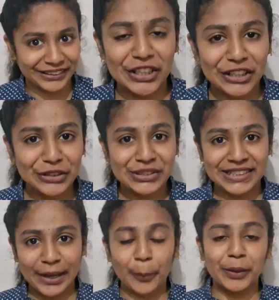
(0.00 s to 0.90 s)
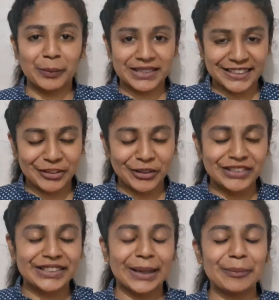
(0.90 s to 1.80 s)
Sure to stay optimistic all the
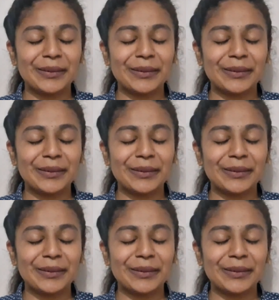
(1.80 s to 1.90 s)
time.